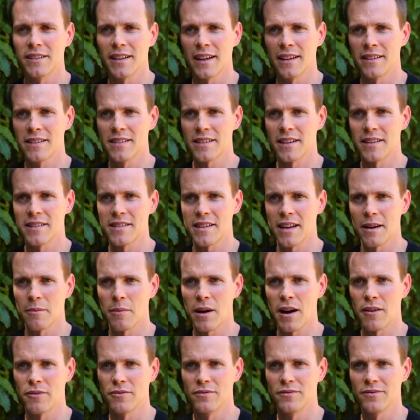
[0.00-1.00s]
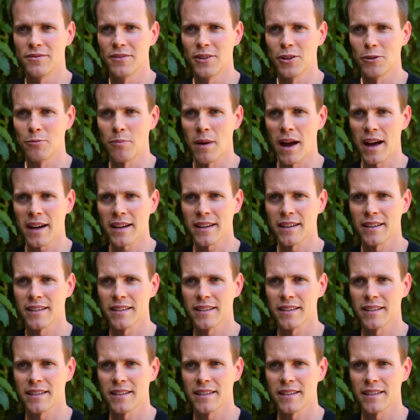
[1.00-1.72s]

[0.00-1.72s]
and since then I haven't looked back.